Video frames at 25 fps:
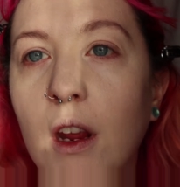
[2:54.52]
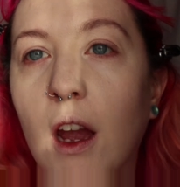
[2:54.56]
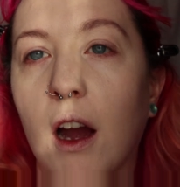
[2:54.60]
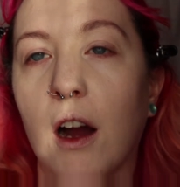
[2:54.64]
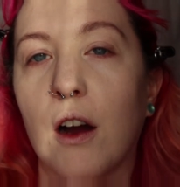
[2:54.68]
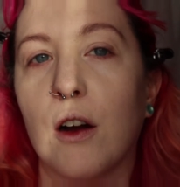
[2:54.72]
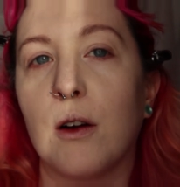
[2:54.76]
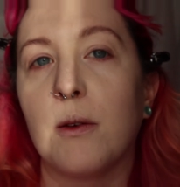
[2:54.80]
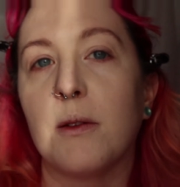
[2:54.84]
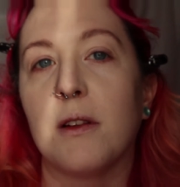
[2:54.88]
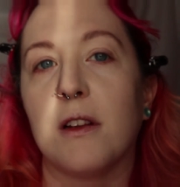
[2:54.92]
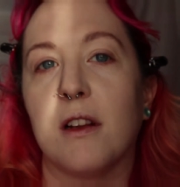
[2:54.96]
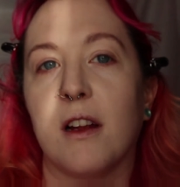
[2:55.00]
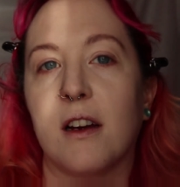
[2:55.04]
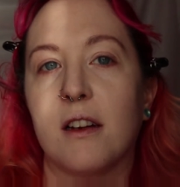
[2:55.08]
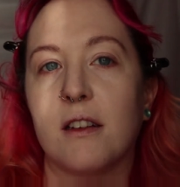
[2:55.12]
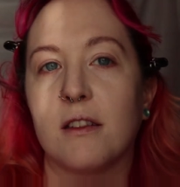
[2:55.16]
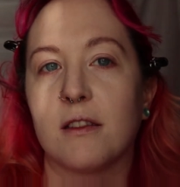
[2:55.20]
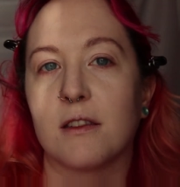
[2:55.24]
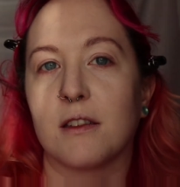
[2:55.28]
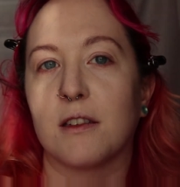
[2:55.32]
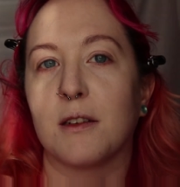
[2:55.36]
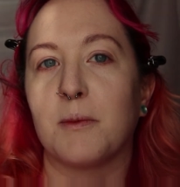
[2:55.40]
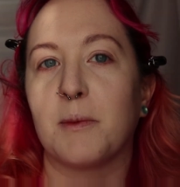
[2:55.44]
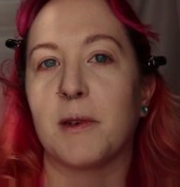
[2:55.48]
I hope the
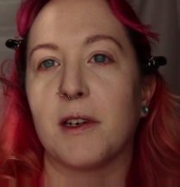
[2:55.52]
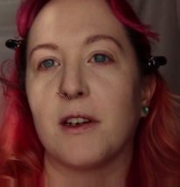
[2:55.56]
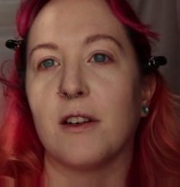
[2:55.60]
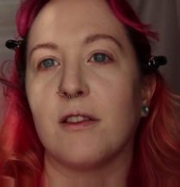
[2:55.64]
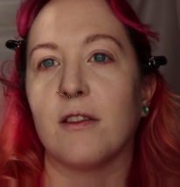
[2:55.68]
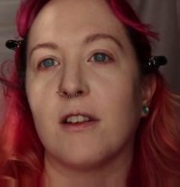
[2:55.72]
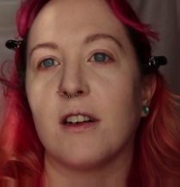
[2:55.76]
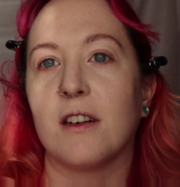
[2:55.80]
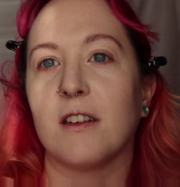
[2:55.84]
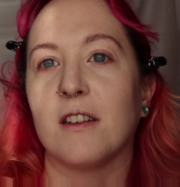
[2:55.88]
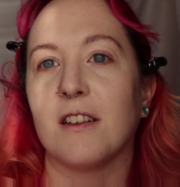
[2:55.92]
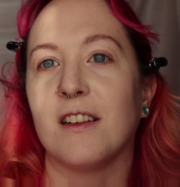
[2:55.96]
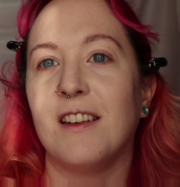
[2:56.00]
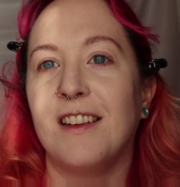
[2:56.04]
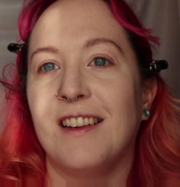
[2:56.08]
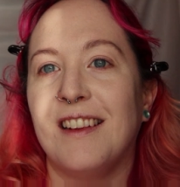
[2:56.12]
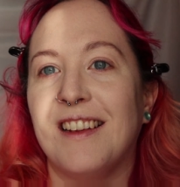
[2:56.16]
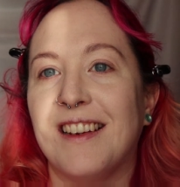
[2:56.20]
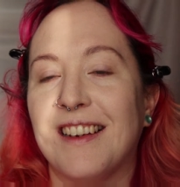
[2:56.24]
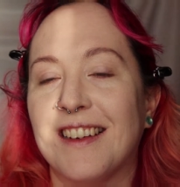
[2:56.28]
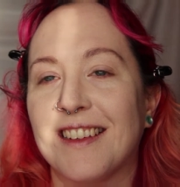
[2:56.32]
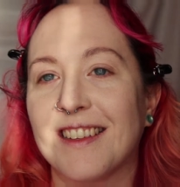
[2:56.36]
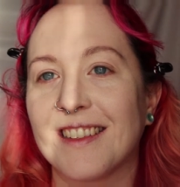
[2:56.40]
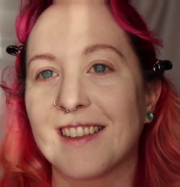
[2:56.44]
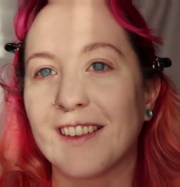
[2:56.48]
lighting's gonna be alright on
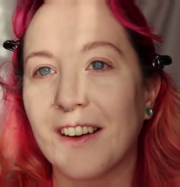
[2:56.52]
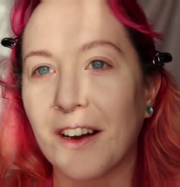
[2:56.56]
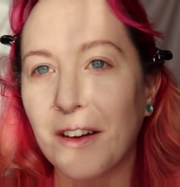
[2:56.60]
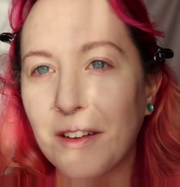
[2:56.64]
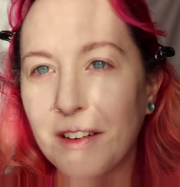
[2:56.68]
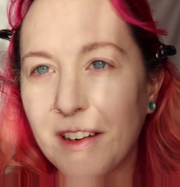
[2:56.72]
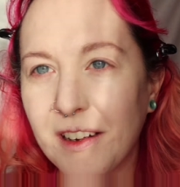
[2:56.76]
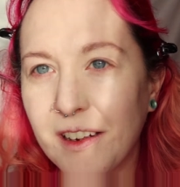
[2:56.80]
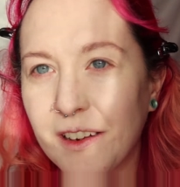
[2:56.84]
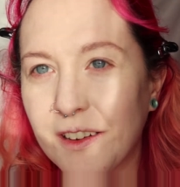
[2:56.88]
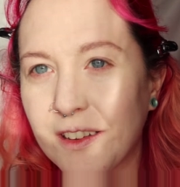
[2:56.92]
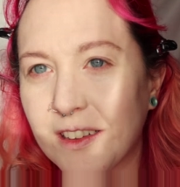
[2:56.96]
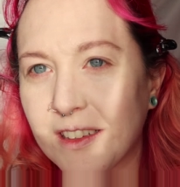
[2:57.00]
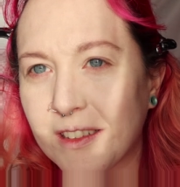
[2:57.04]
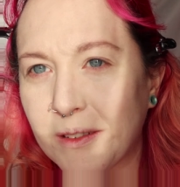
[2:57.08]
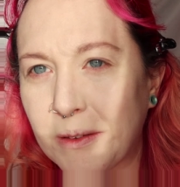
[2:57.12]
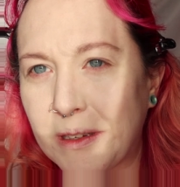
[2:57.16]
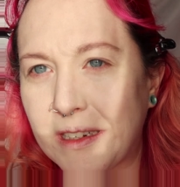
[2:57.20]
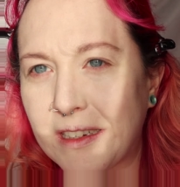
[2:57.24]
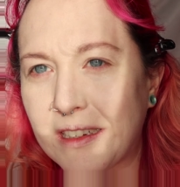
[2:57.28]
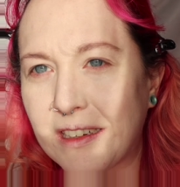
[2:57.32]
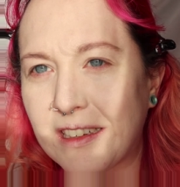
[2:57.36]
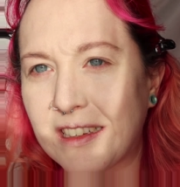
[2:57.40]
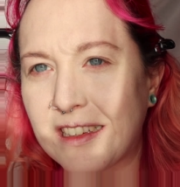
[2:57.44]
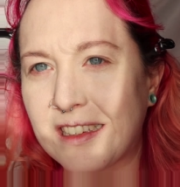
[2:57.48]
this. Oh no, the
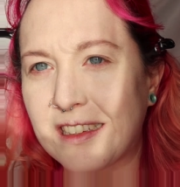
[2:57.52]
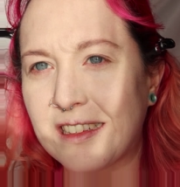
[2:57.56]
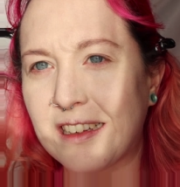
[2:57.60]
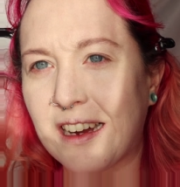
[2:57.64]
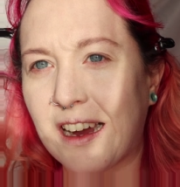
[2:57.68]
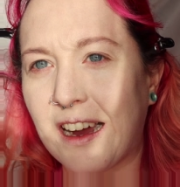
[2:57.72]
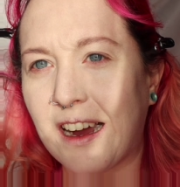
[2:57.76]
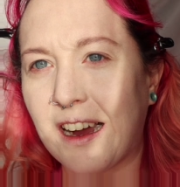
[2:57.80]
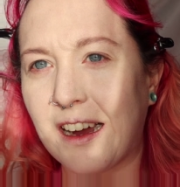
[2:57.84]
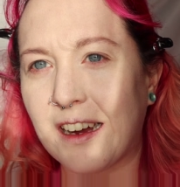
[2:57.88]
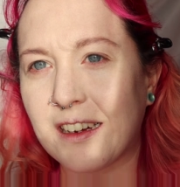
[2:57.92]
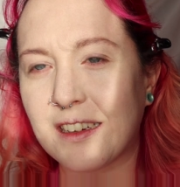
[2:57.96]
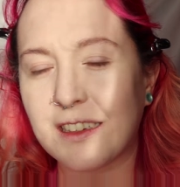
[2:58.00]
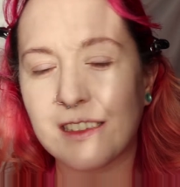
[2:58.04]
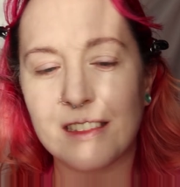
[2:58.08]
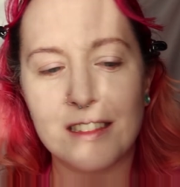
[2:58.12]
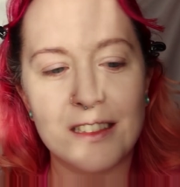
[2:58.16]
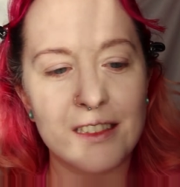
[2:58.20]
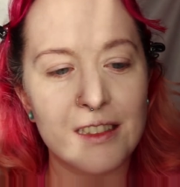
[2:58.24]
wind's really dark.